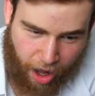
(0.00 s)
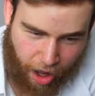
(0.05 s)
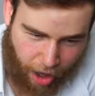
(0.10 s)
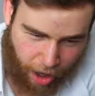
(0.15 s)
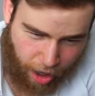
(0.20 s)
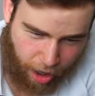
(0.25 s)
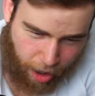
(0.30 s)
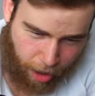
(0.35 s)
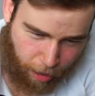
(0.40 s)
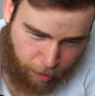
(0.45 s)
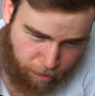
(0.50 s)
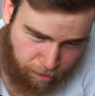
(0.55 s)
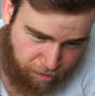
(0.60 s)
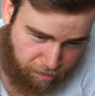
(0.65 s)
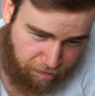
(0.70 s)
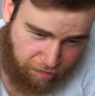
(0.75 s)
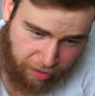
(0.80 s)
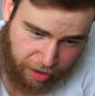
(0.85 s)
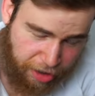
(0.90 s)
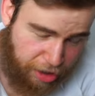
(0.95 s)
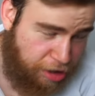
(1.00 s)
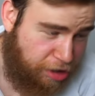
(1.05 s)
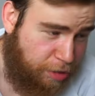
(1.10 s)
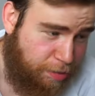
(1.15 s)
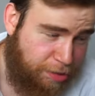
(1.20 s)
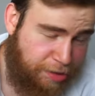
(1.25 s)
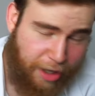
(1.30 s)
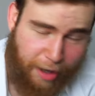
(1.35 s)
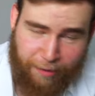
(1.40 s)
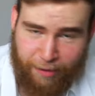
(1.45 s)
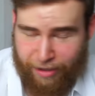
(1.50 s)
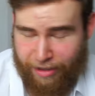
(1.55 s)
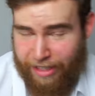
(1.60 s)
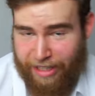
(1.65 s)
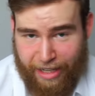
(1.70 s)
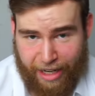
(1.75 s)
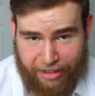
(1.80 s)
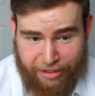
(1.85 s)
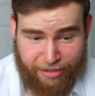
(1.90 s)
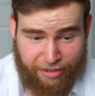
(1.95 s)
Um, YouTube's
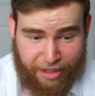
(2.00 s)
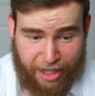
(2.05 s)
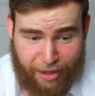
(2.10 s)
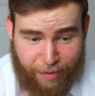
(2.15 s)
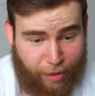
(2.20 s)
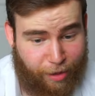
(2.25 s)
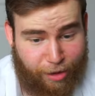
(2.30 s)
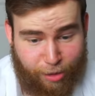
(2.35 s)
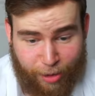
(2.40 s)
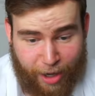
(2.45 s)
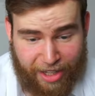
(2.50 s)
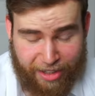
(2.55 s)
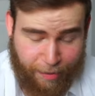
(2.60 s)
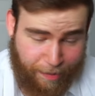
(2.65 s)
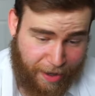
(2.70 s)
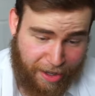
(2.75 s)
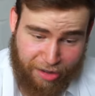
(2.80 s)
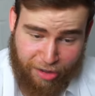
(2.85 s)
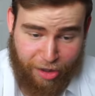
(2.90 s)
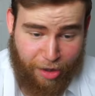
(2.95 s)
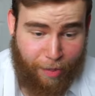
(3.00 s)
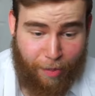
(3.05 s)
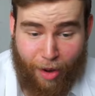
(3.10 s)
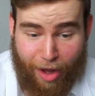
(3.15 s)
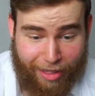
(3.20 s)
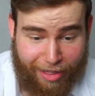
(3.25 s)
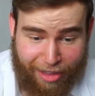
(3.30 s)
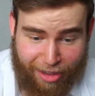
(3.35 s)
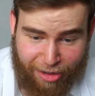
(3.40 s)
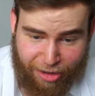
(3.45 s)
definitely not stable, right? Depends on the month.